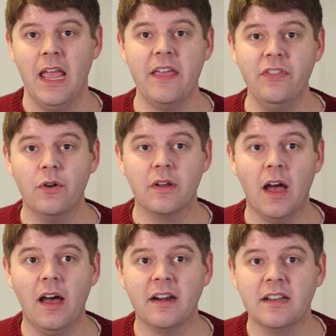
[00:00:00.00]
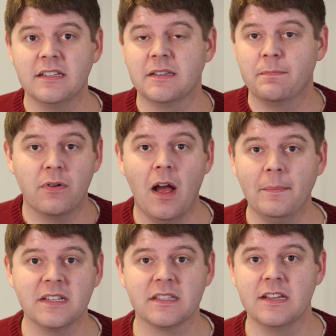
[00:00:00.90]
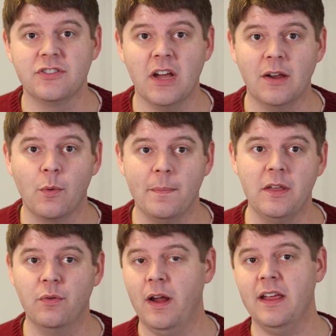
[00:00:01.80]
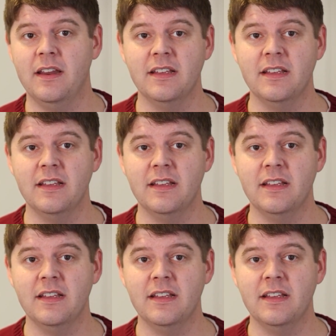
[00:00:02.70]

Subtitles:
Even though God has promised that John will be great,